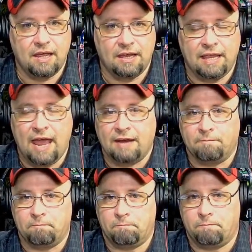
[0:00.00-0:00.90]
again,
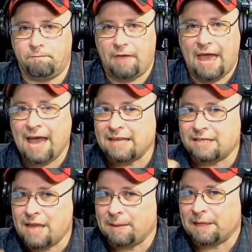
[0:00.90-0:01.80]

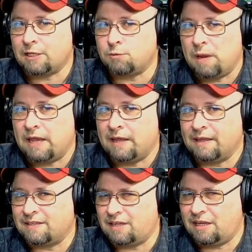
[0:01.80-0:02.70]
academically speaking,
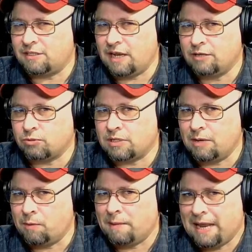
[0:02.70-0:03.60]
it
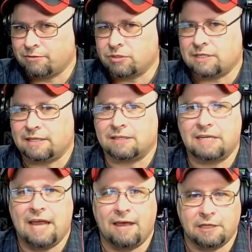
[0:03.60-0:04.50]
would be interesting to
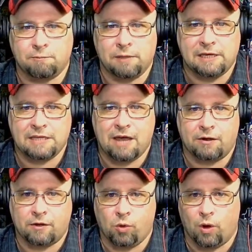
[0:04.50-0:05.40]
see how this plays
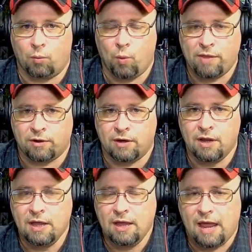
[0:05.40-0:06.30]
out in court, whether
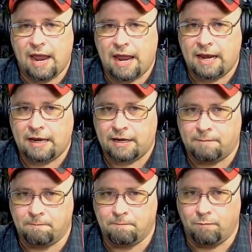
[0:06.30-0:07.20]
a
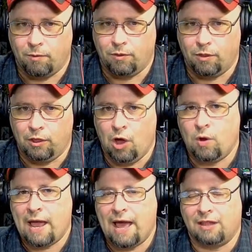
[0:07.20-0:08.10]

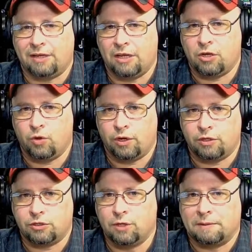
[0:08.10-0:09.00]
locality
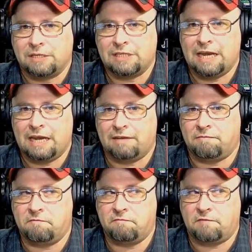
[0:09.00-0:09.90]
could supersede
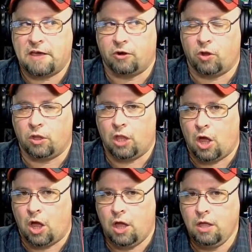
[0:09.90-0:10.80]
federal
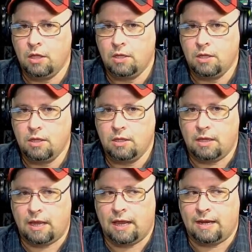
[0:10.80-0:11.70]
law
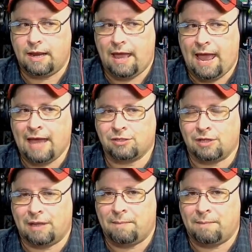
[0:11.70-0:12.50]
and actually